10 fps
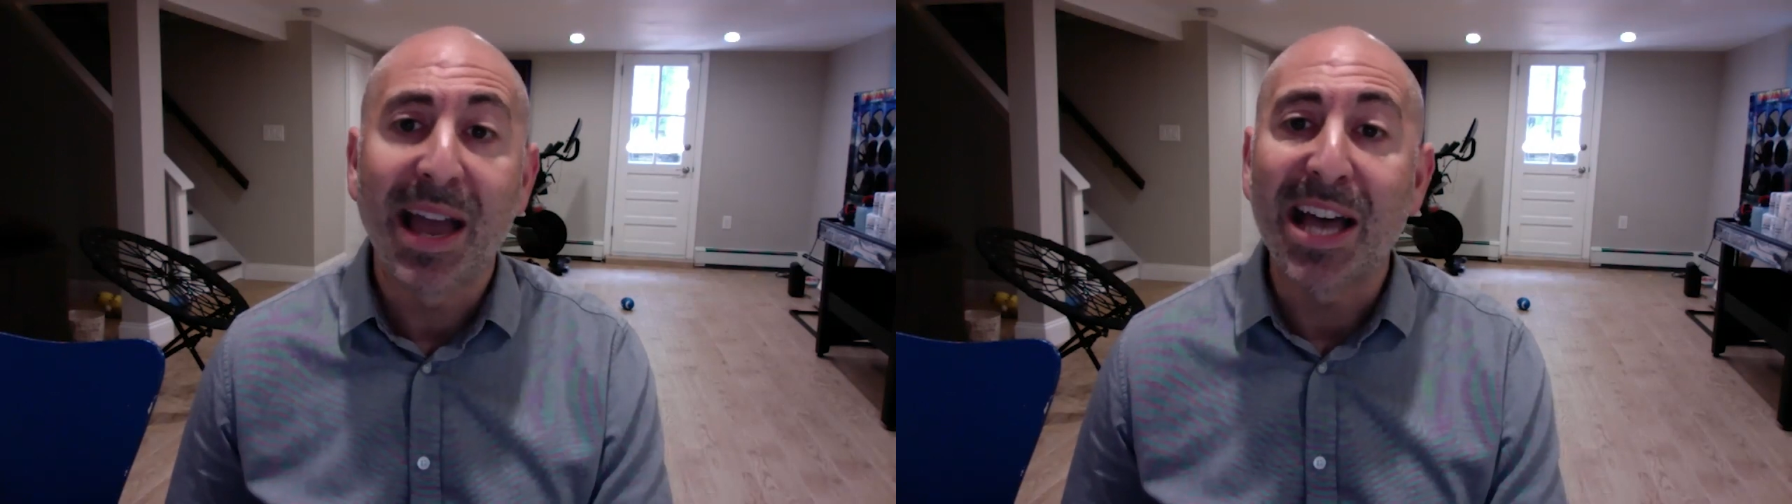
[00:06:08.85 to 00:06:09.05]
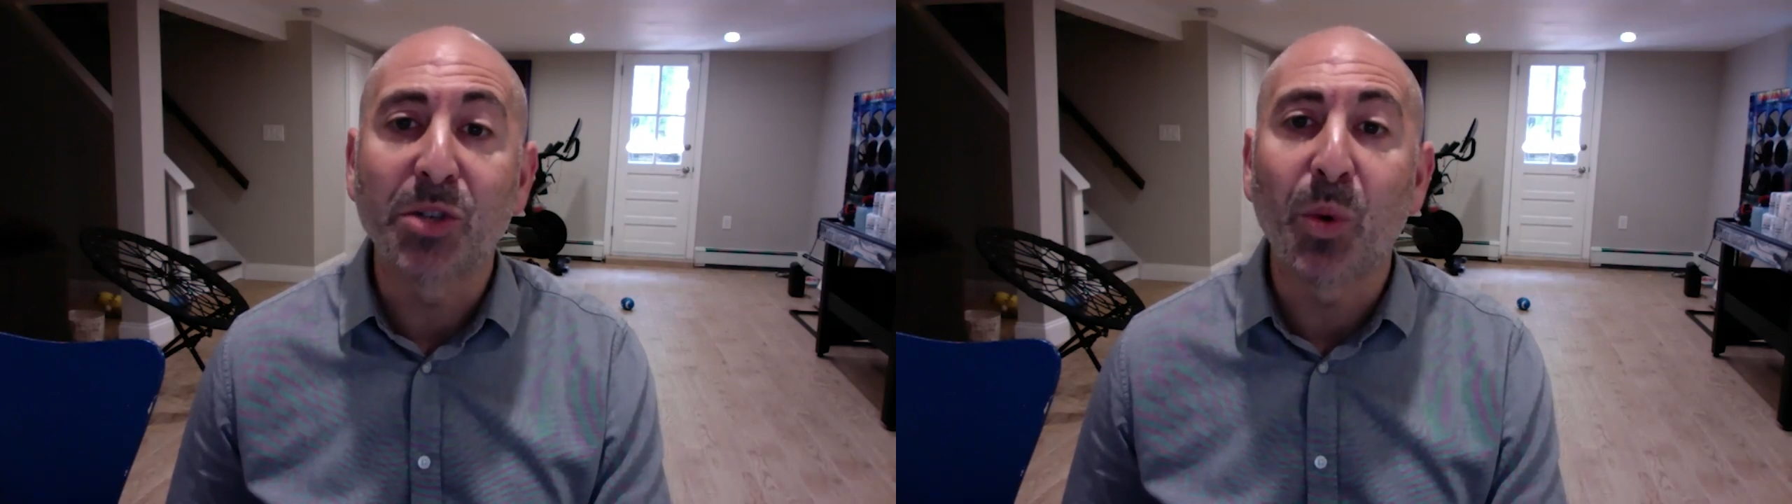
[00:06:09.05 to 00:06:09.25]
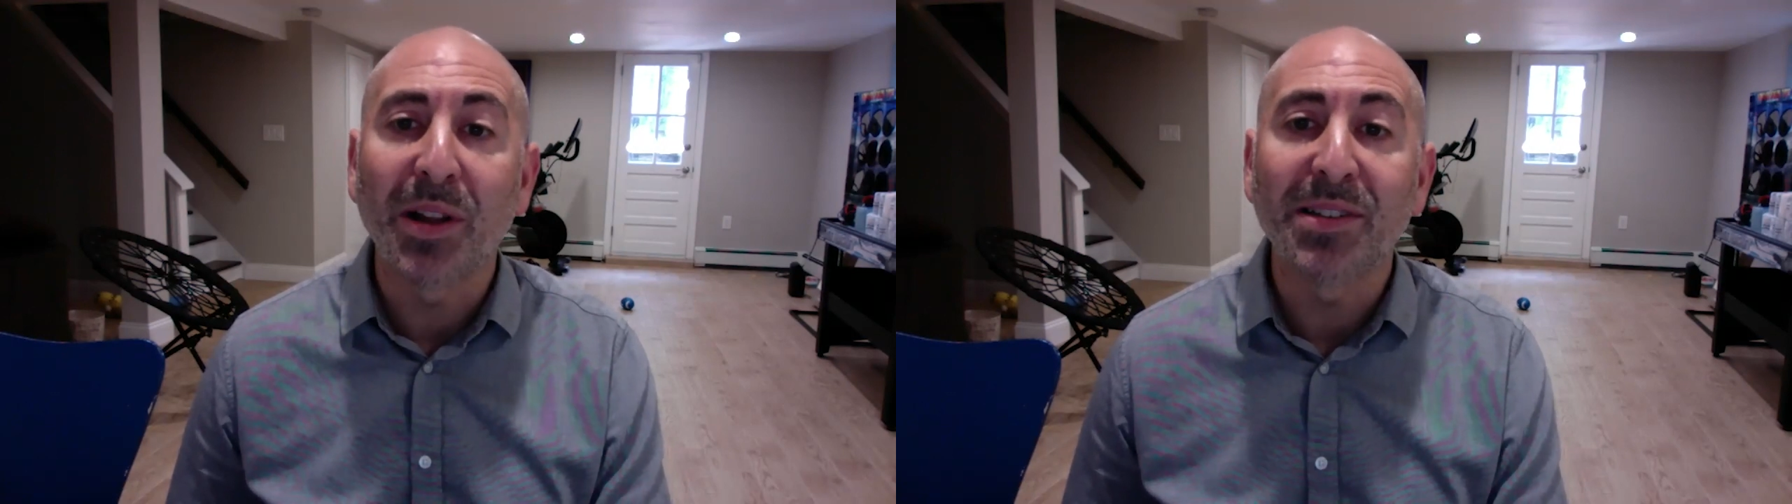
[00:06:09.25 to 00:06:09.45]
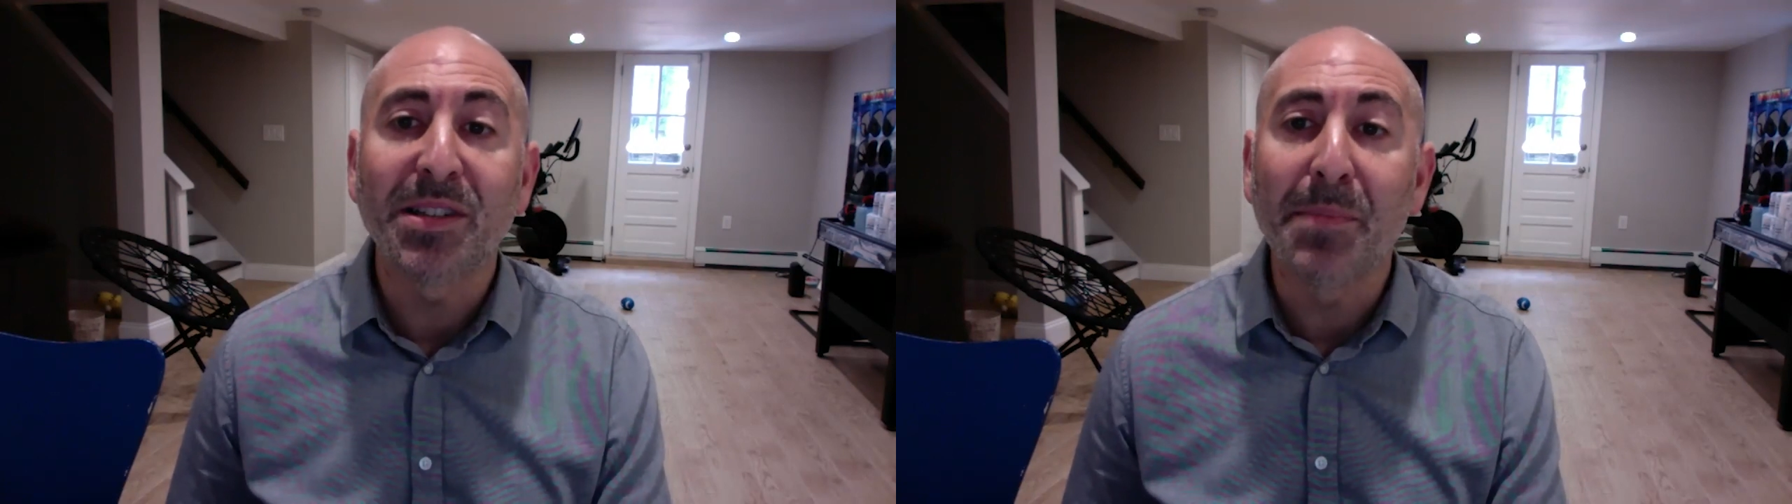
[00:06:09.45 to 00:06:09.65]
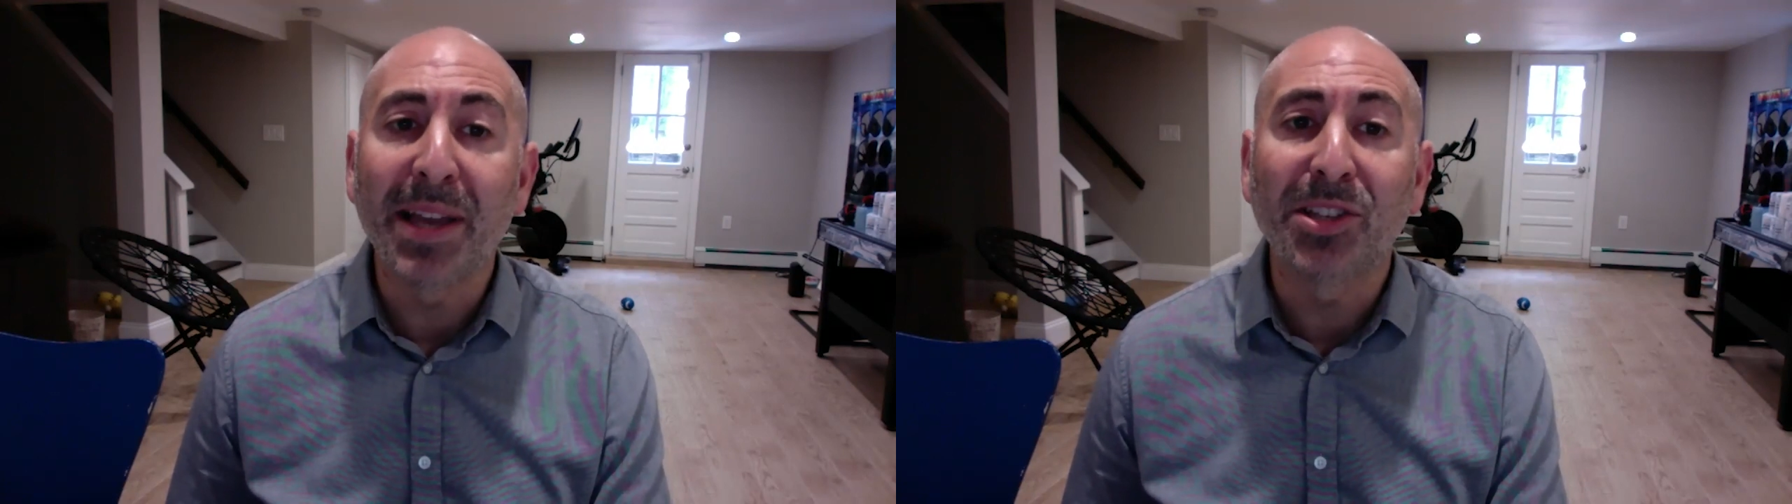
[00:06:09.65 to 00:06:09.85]
as well as
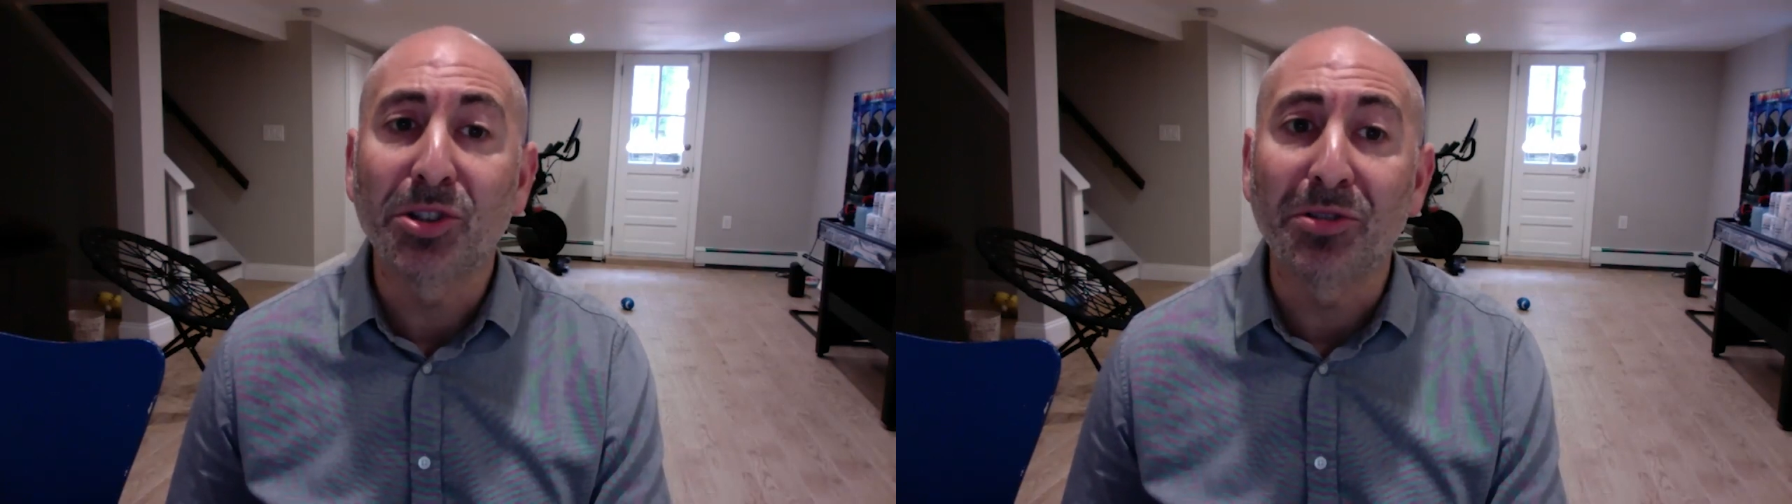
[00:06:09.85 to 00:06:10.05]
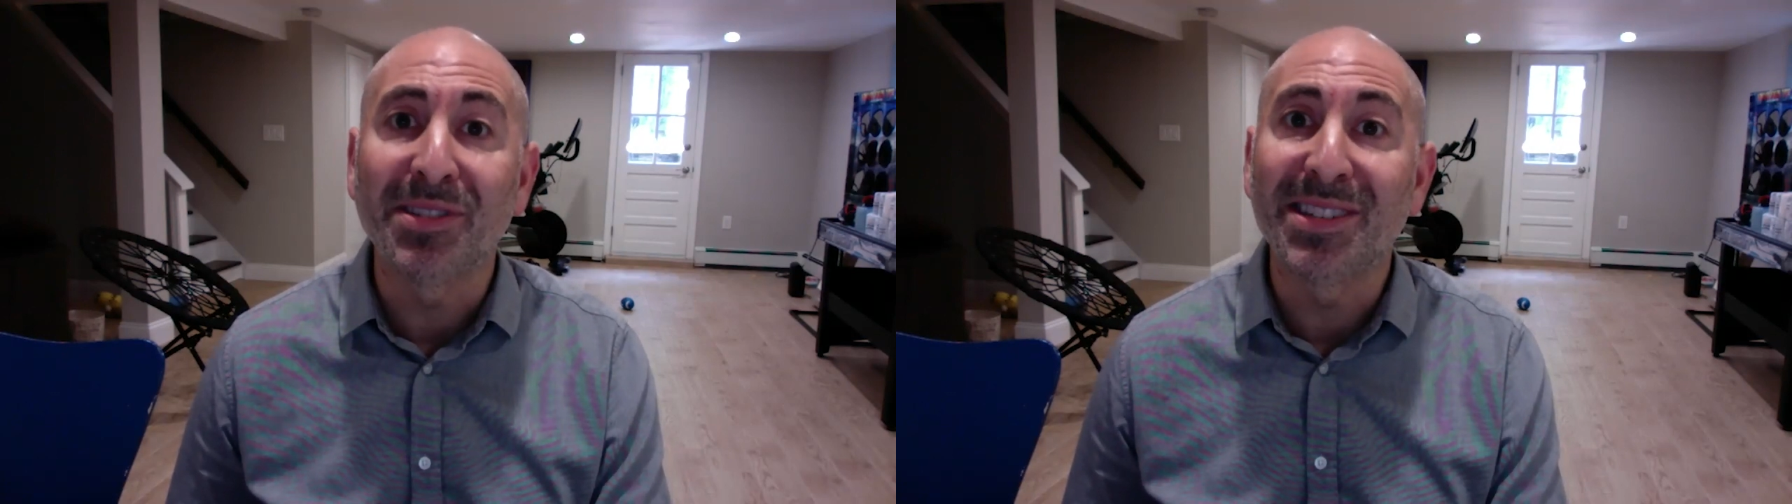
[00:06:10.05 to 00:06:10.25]
to make certain